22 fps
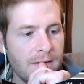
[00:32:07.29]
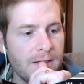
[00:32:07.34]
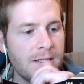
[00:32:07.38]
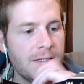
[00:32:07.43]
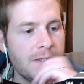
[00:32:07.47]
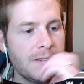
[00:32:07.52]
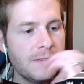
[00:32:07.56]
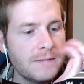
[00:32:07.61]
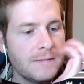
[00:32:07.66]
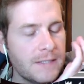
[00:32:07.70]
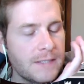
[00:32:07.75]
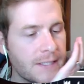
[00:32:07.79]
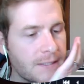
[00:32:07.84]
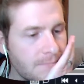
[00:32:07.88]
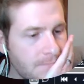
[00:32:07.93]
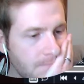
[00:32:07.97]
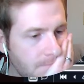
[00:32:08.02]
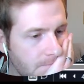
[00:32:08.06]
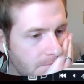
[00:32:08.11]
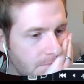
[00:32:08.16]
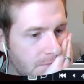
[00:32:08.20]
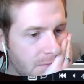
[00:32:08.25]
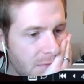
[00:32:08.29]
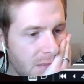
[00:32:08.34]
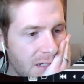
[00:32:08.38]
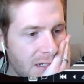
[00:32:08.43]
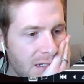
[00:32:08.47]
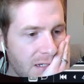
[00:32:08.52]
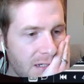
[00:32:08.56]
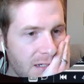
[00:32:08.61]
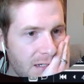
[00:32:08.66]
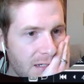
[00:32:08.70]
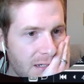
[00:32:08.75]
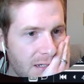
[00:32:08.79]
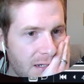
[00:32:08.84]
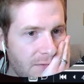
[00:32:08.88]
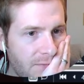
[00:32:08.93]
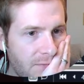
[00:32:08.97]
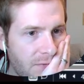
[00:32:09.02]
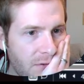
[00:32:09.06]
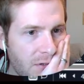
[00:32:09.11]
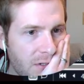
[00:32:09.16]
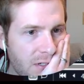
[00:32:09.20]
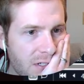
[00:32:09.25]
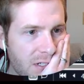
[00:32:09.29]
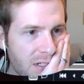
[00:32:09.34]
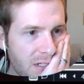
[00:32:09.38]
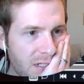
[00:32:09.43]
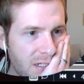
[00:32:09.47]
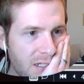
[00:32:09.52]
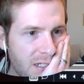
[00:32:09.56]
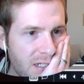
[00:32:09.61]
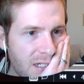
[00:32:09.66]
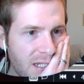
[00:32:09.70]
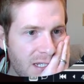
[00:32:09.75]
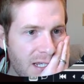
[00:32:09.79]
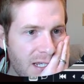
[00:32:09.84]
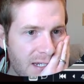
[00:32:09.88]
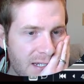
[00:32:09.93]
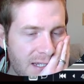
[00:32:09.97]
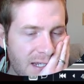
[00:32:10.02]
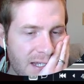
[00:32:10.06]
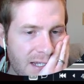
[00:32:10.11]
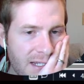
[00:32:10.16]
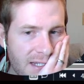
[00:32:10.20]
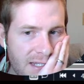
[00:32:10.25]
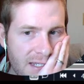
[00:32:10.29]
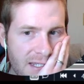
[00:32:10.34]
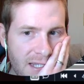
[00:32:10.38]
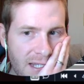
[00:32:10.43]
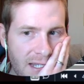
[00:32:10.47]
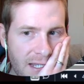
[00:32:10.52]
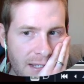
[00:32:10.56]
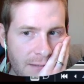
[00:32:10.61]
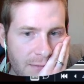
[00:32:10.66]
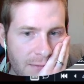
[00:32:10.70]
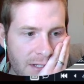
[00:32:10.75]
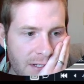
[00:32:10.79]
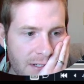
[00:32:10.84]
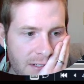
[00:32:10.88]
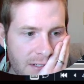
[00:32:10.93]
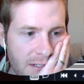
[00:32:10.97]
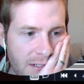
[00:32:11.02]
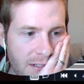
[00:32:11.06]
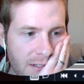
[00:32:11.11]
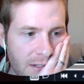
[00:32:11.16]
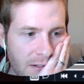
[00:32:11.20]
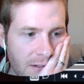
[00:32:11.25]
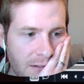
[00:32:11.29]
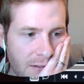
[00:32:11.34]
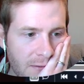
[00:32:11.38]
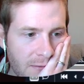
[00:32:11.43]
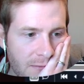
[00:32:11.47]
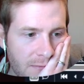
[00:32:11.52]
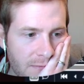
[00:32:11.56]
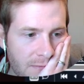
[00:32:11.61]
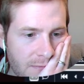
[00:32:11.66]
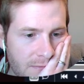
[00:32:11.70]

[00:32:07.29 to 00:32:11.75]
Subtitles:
Okay. Unfortunately, she can't take damage, so...